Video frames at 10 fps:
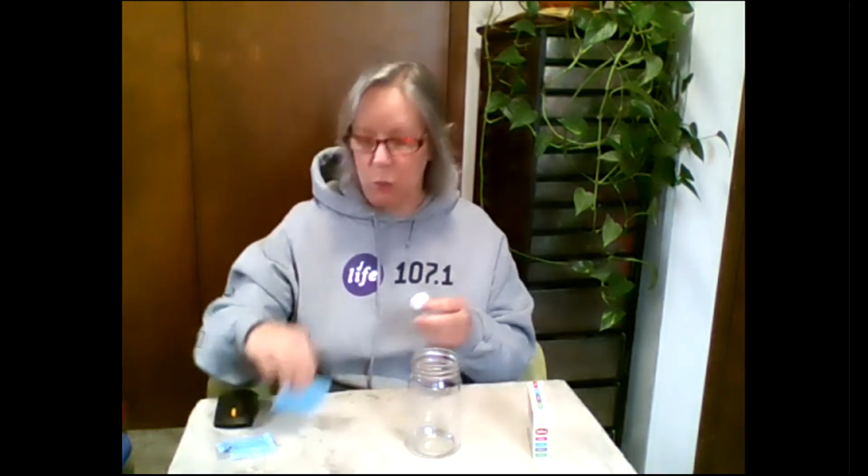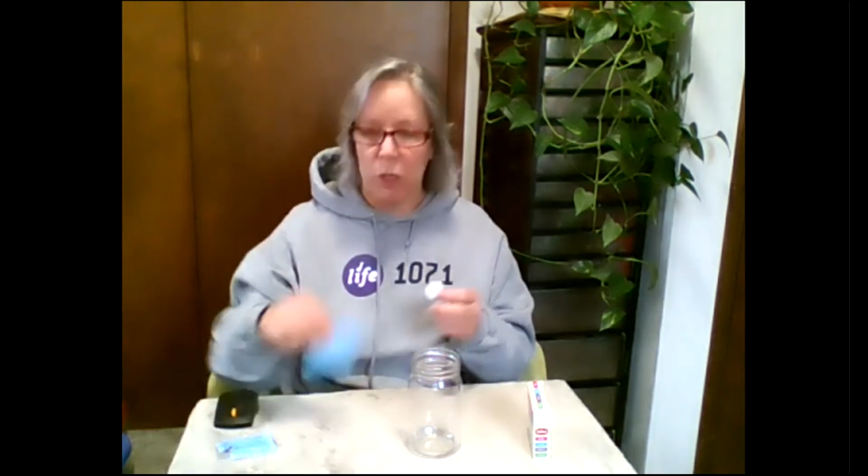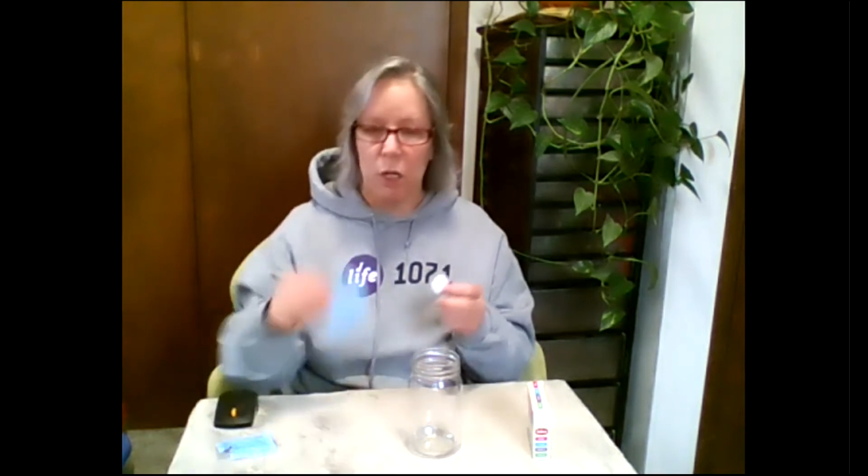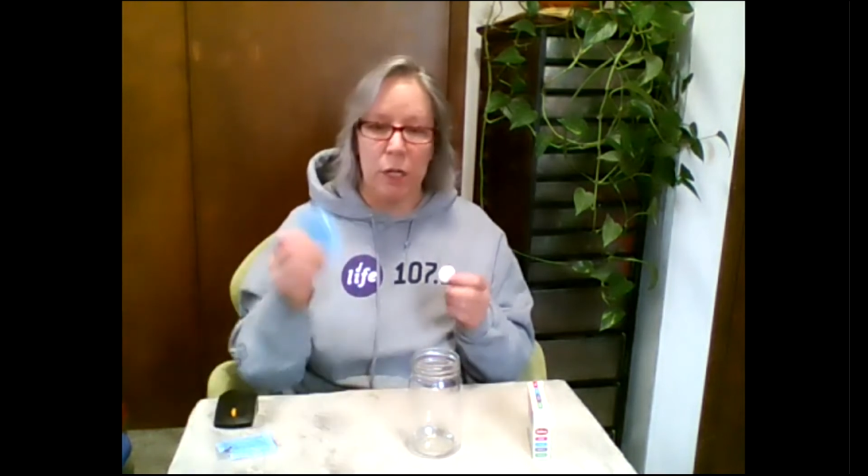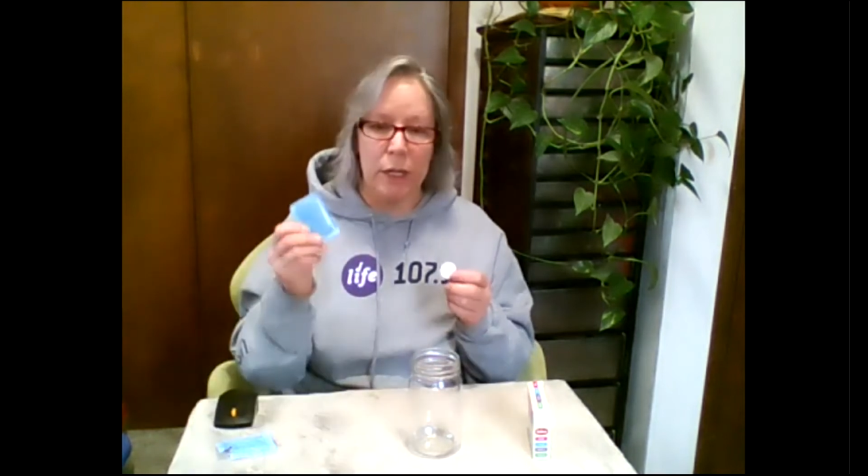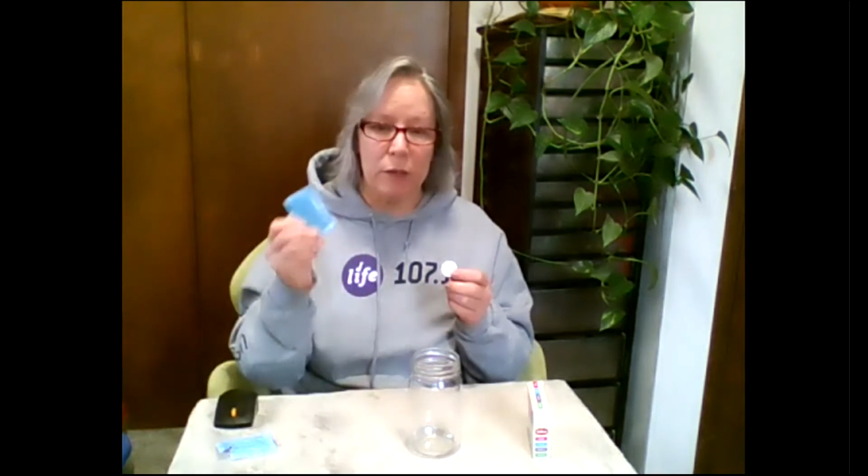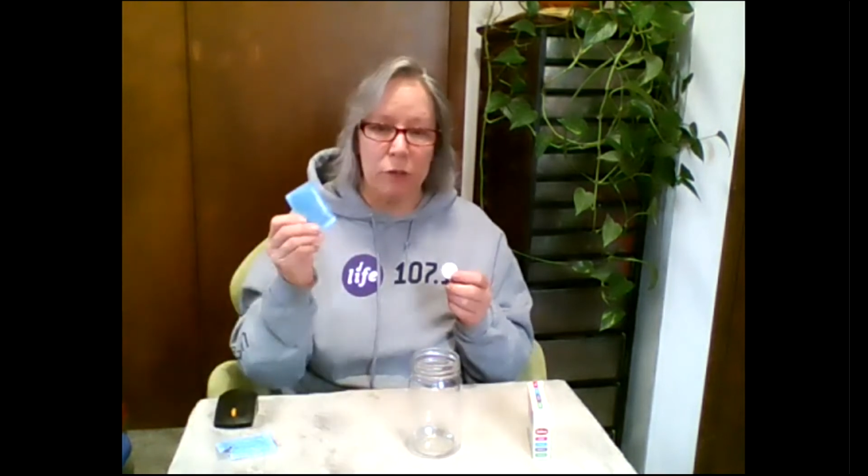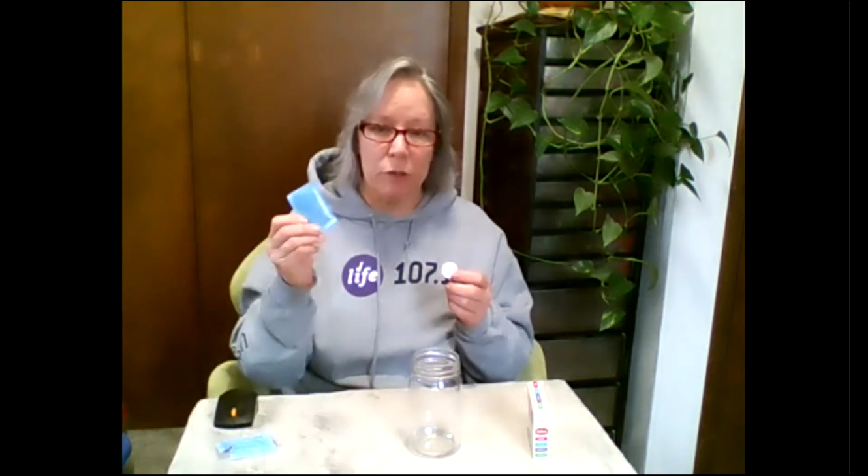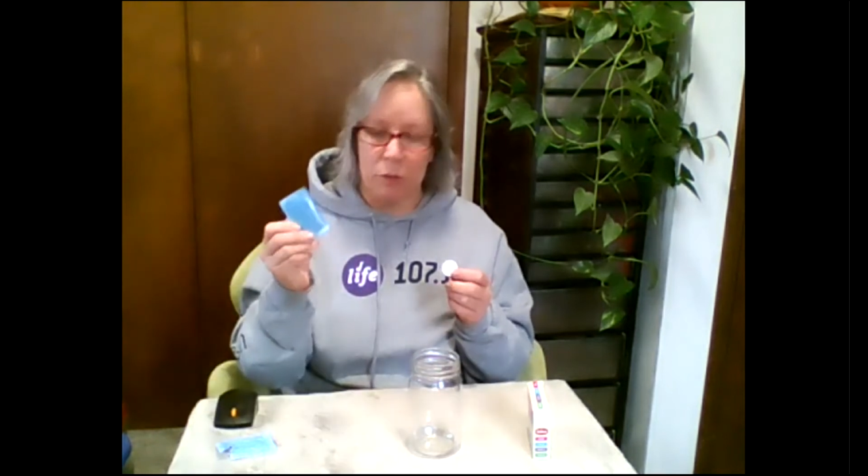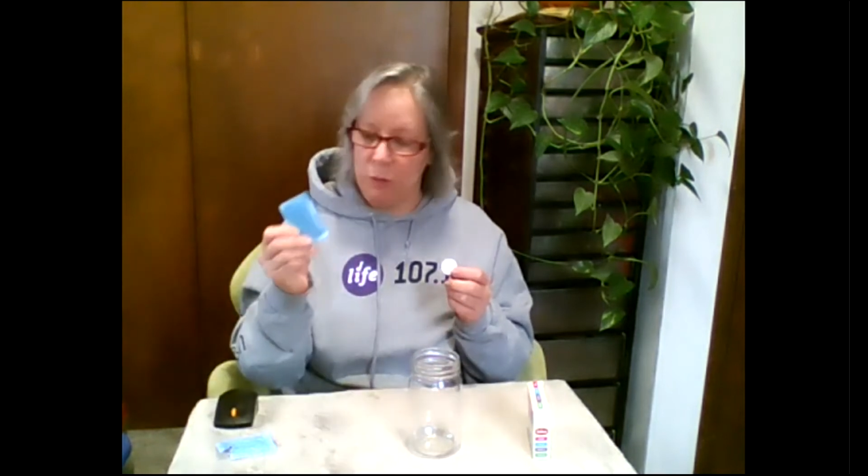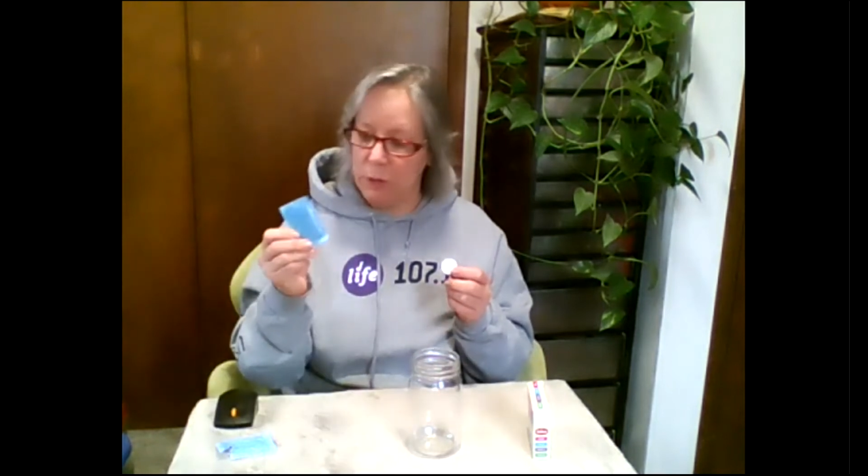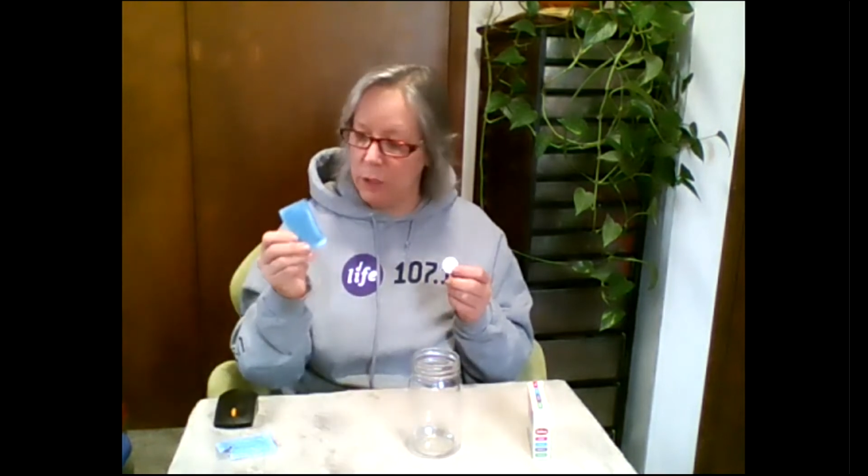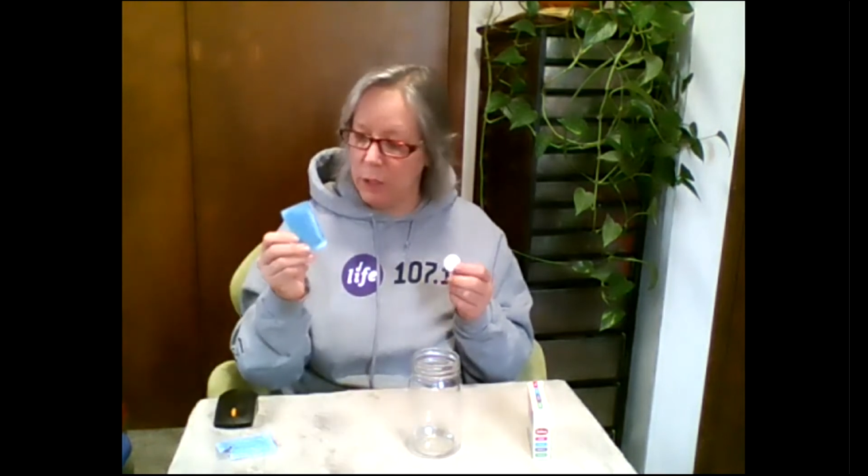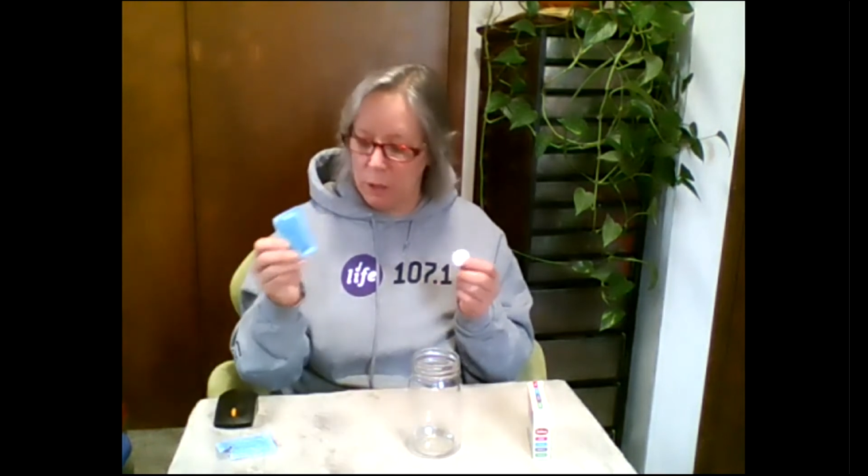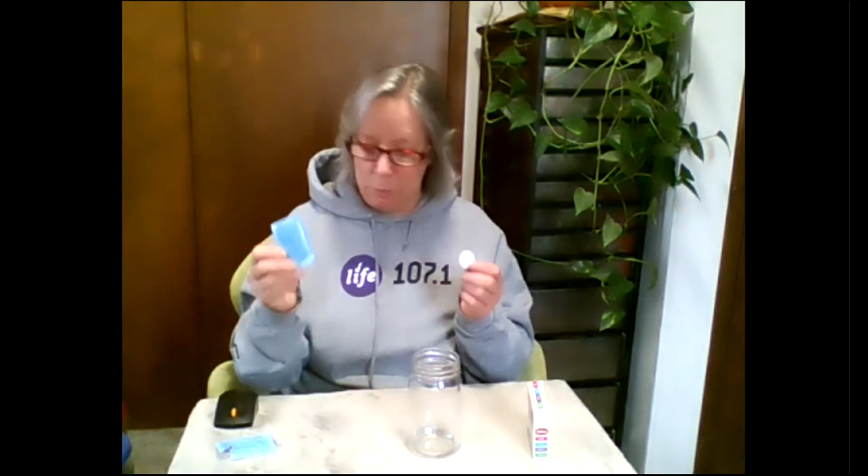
or in our case, the